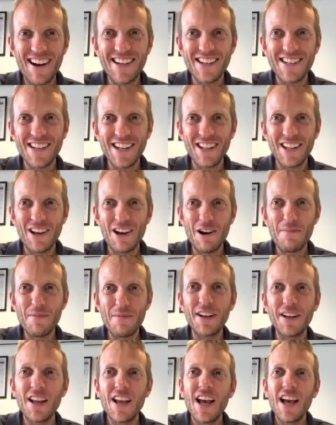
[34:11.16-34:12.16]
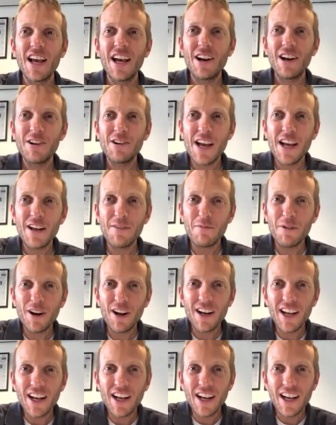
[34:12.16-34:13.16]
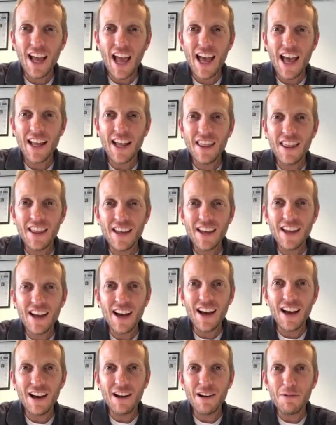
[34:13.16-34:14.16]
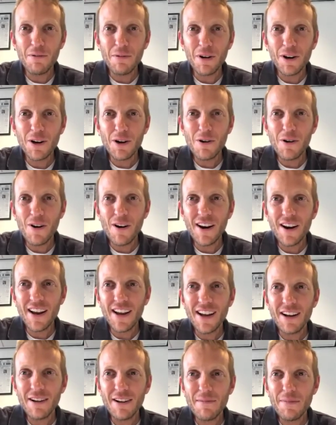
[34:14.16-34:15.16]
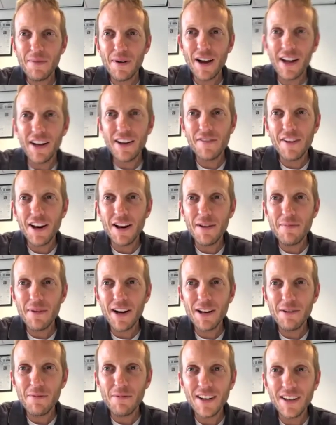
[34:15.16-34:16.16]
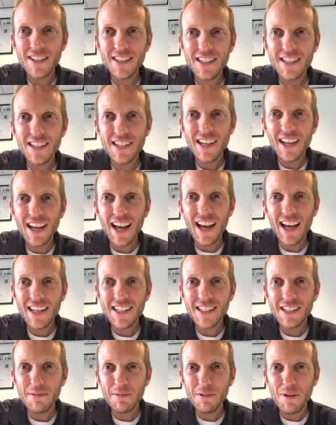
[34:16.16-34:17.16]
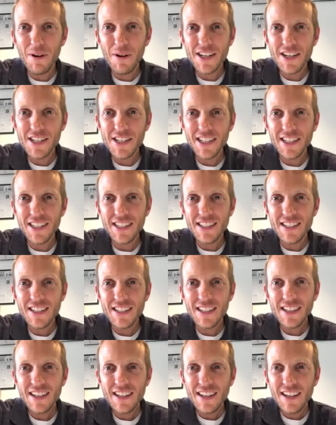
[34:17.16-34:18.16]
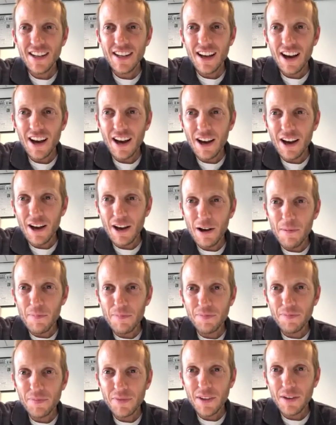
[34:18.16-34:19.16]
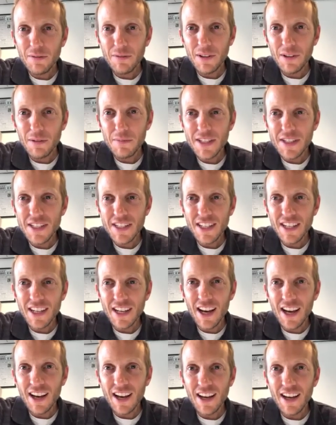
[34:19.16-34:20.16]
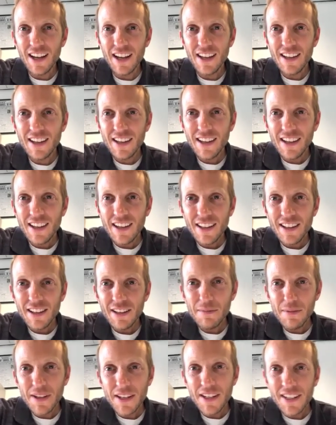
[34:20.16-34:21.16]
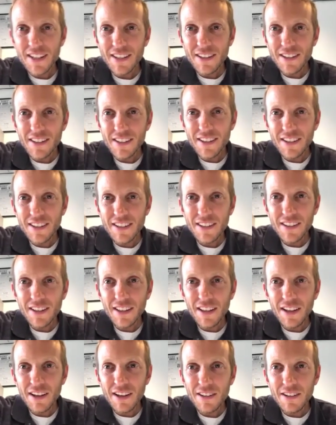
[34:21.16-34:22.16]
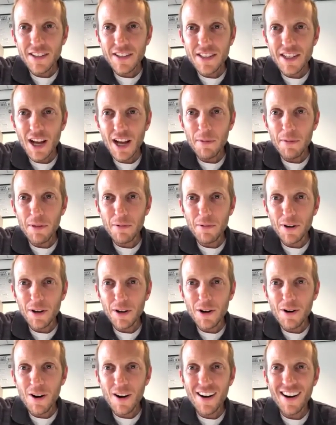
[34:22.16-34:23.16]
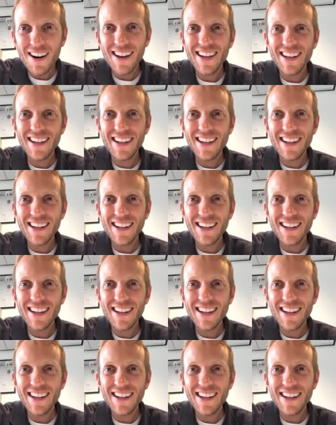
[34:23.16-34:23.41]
shalom, and we're gonna end the recording. But if anybody wants to ask some questions, let me see. Let me stop the recording.